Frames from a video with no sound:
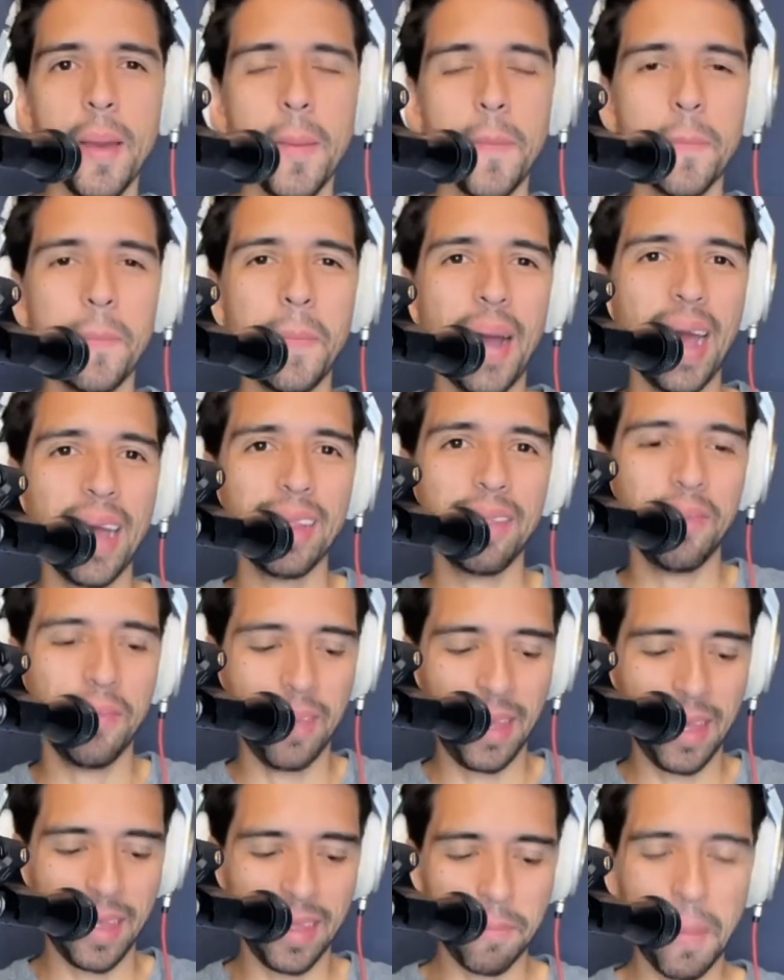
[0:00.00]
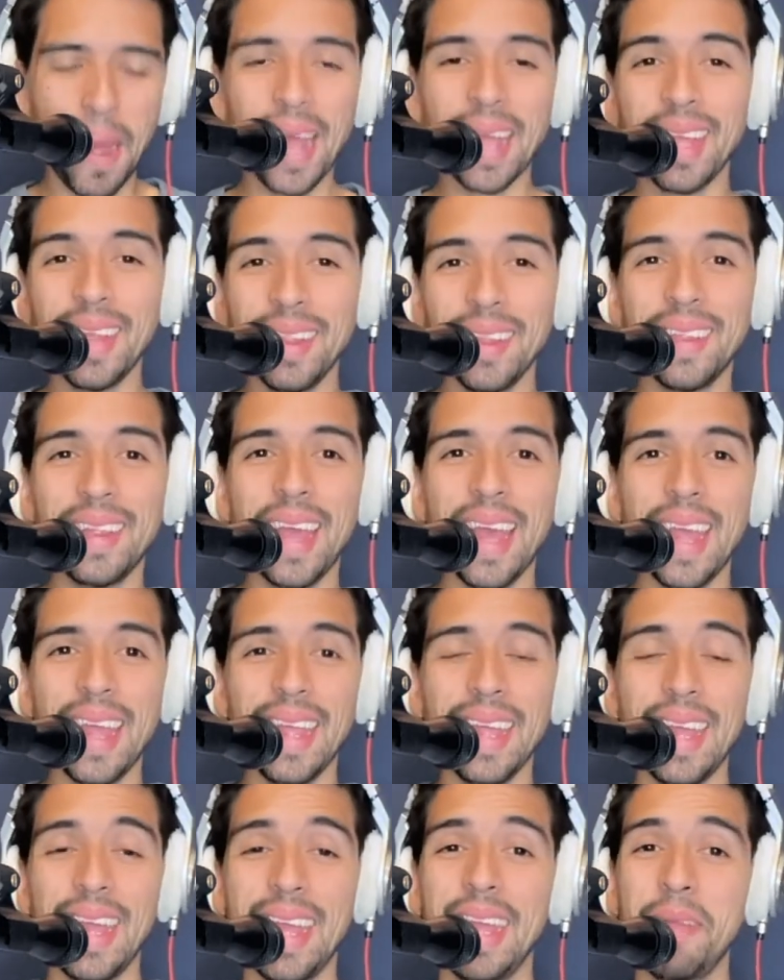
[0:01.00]
But back in the
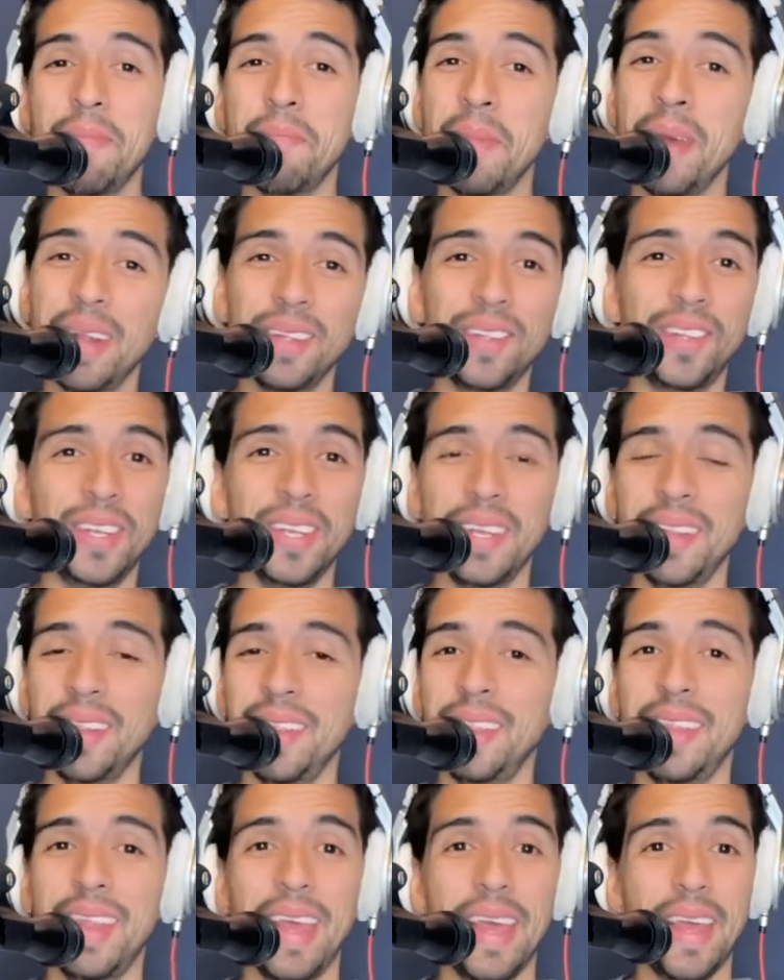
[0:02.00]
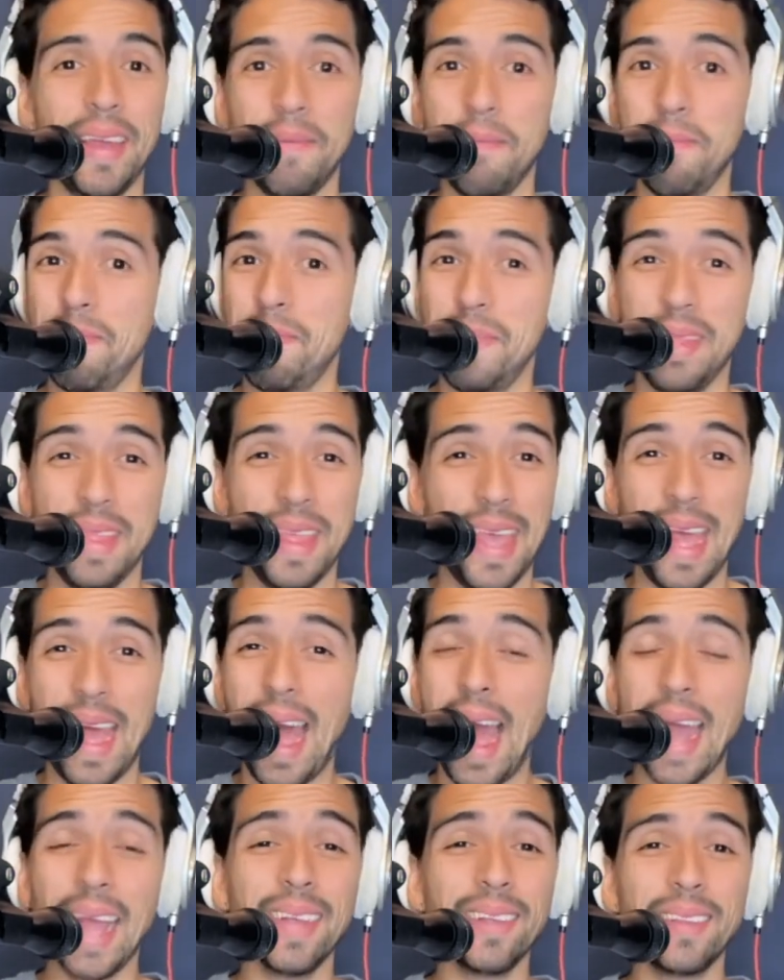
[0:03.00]
day in Medellin, the
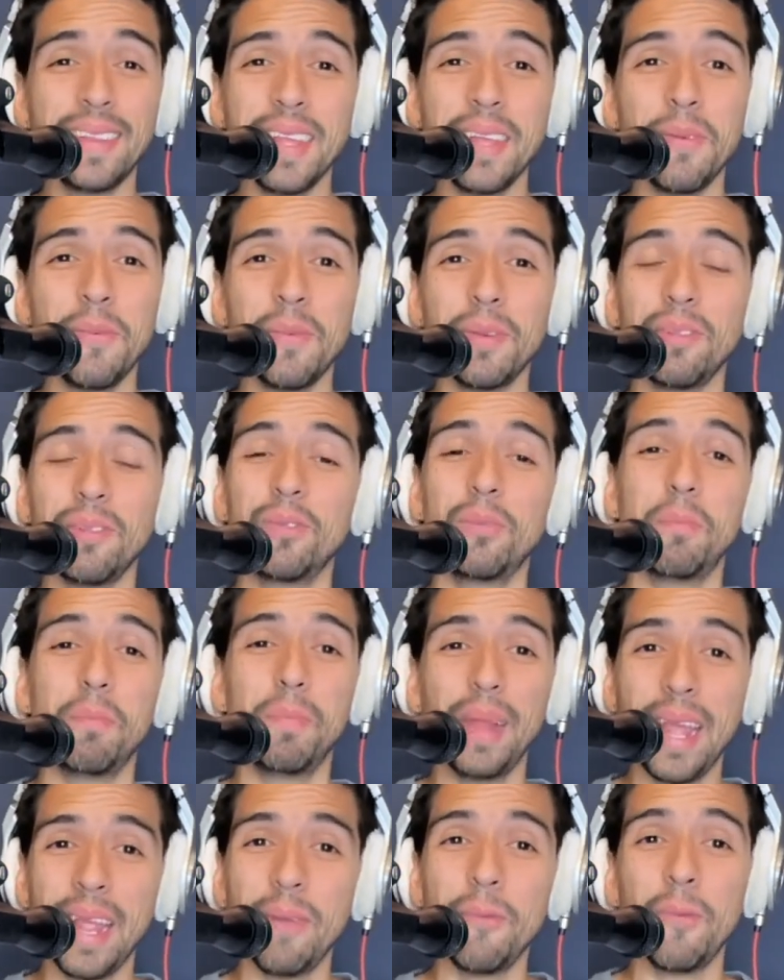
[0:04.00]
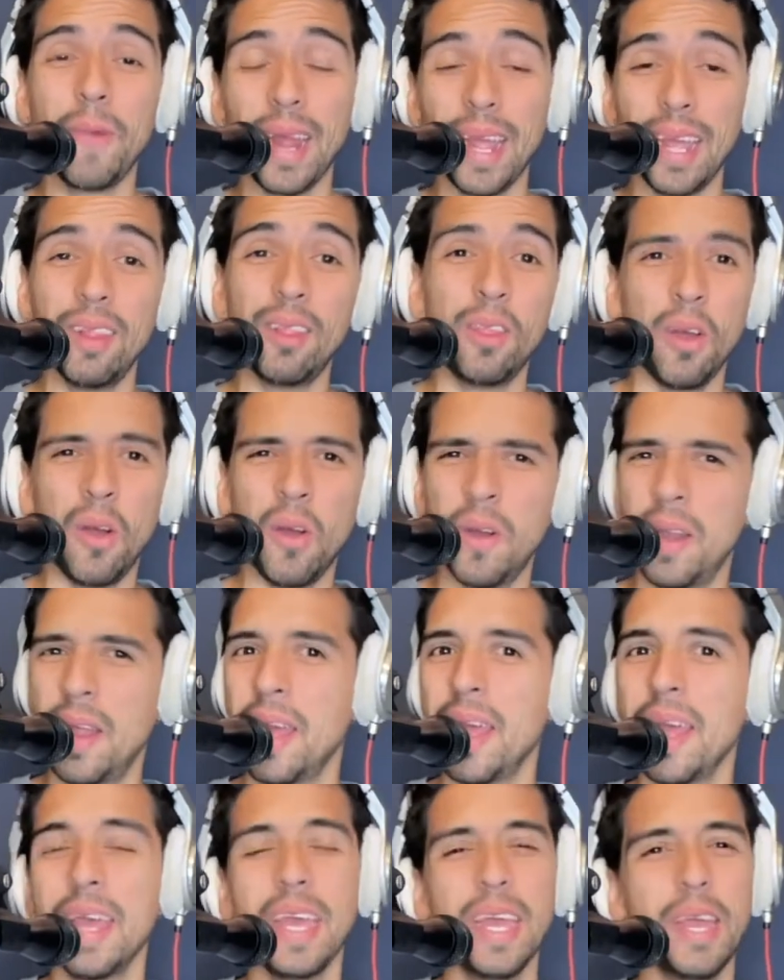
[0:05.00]
highest thing was playing reggaeton.
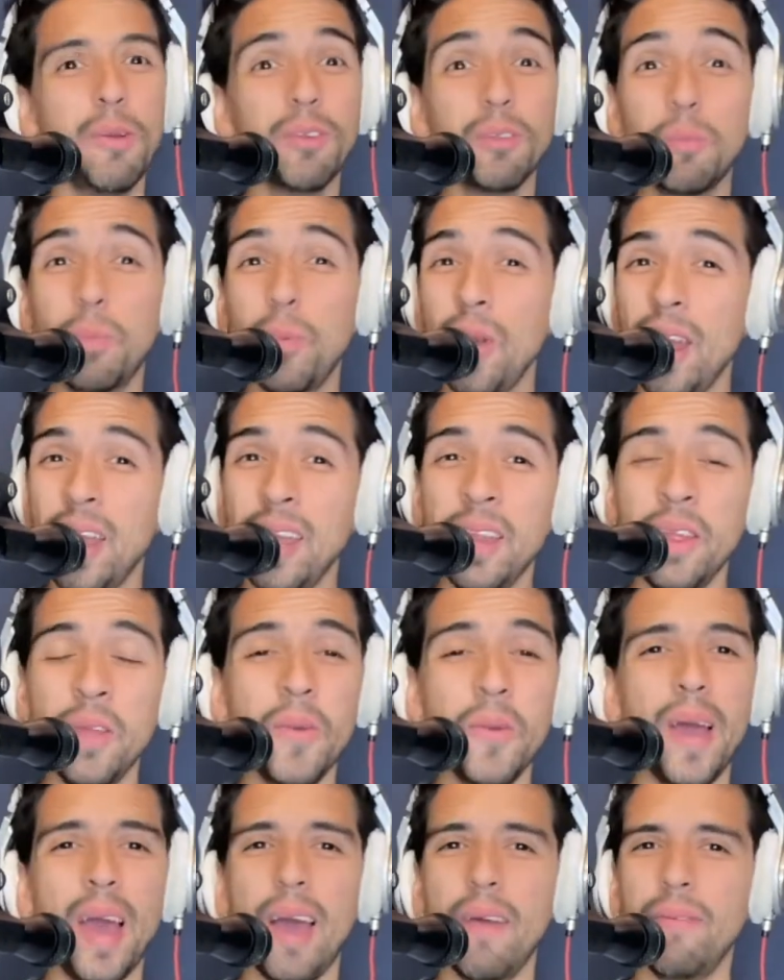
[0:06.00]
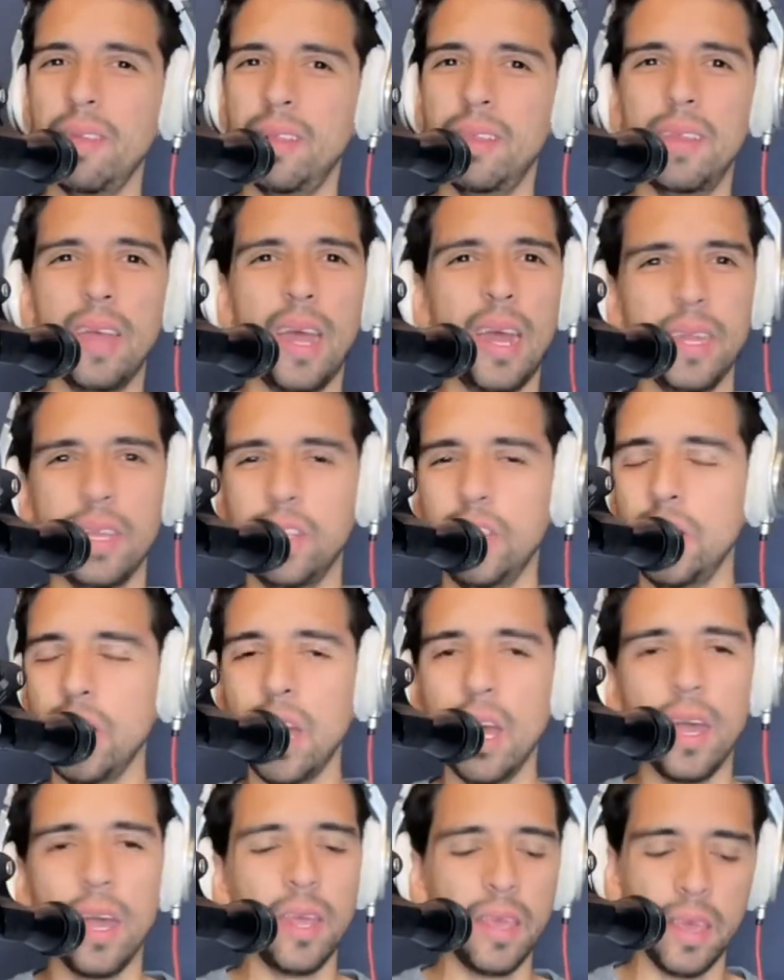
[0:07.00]
It was brand new, having Daddy
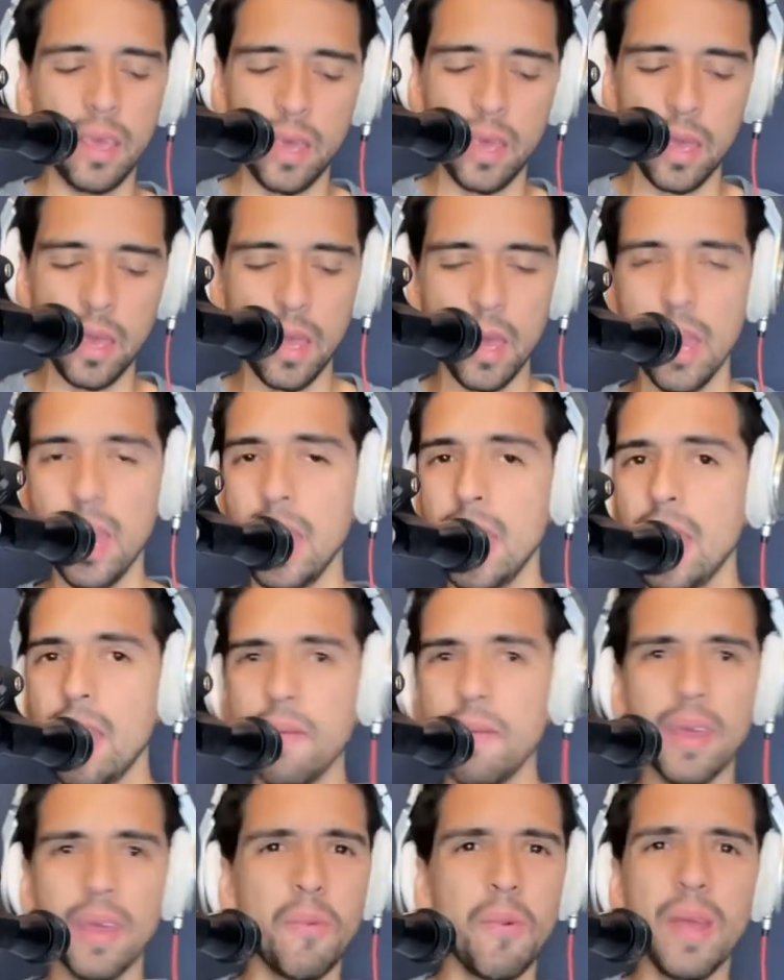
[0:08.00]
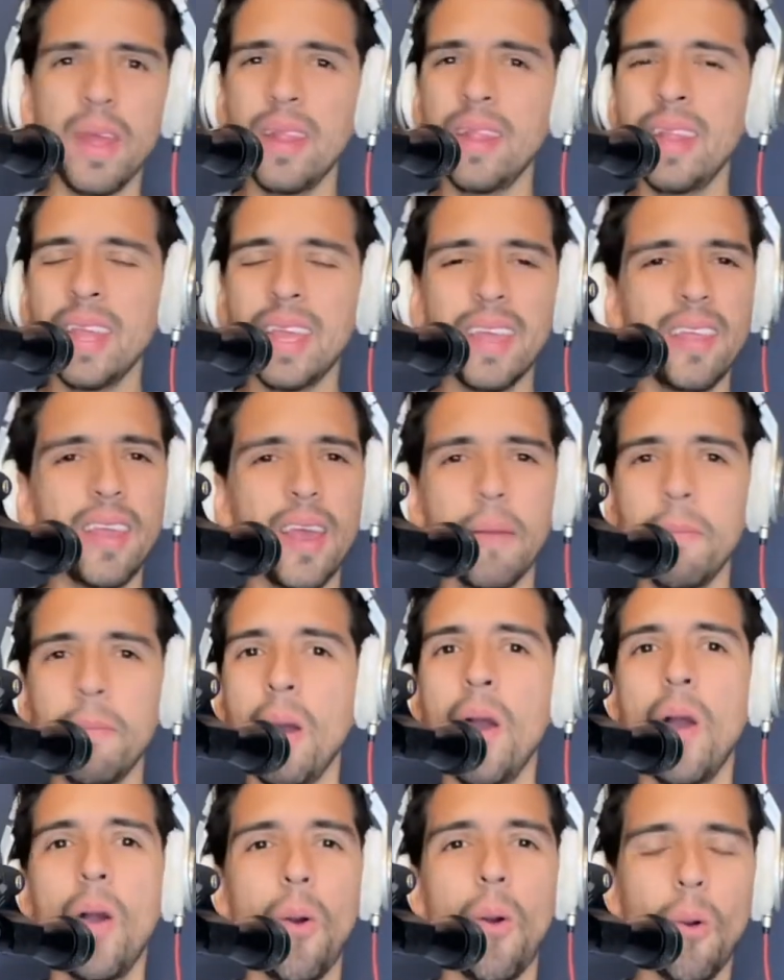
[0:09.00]
Yankee, Ivy Queen, Nicky Jam.
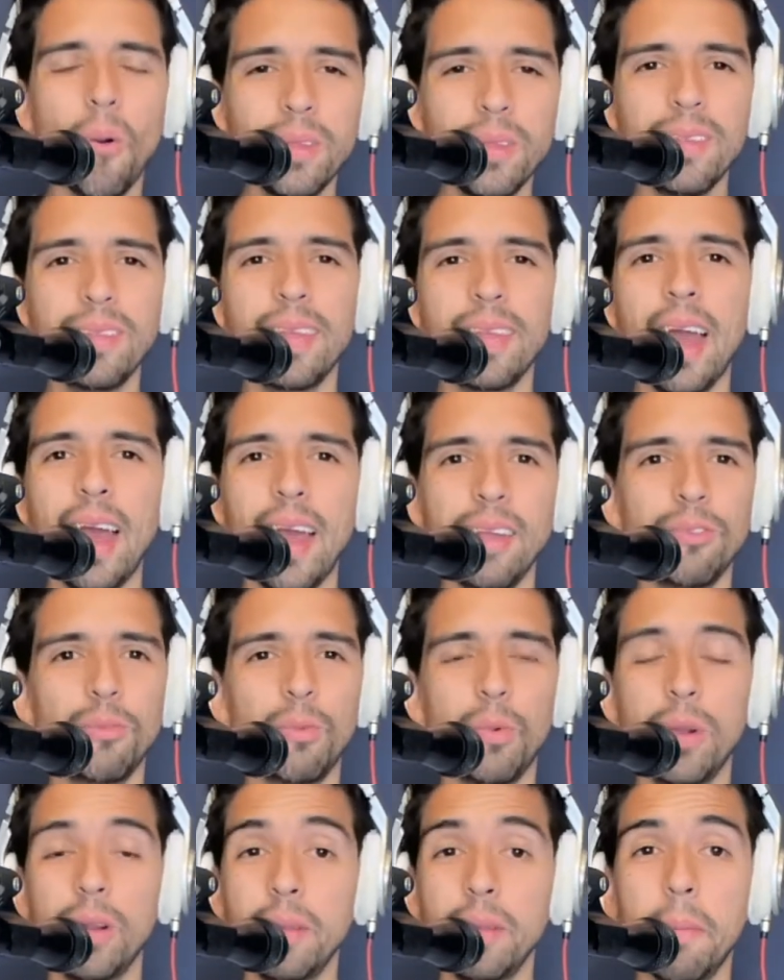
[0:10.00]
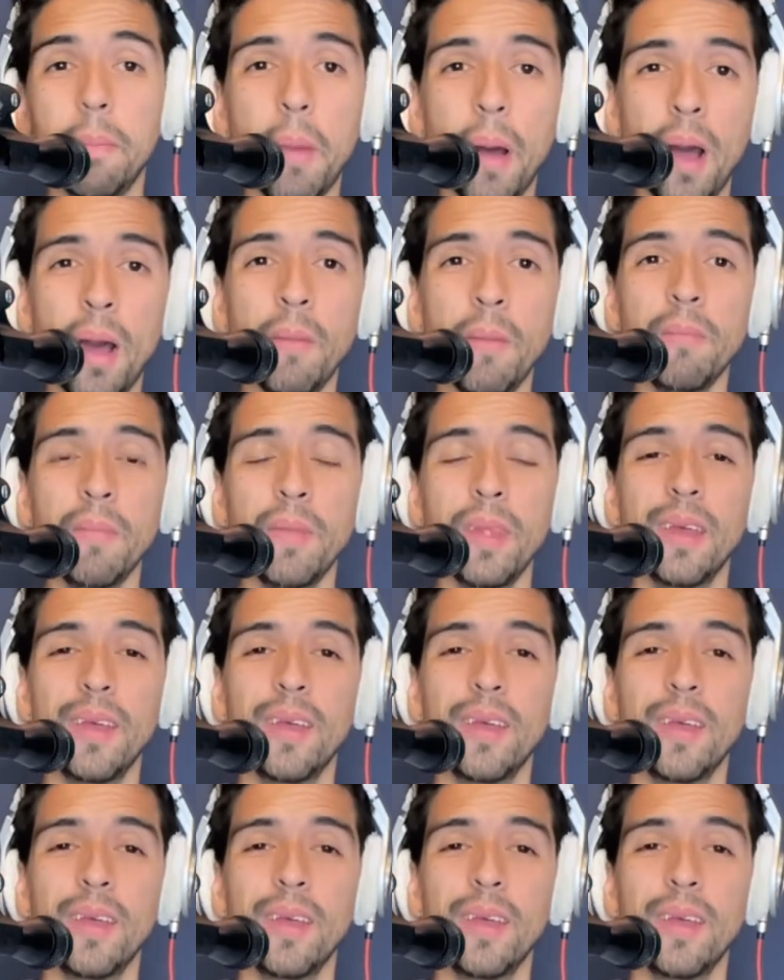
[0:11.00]
All these guys were the bomb.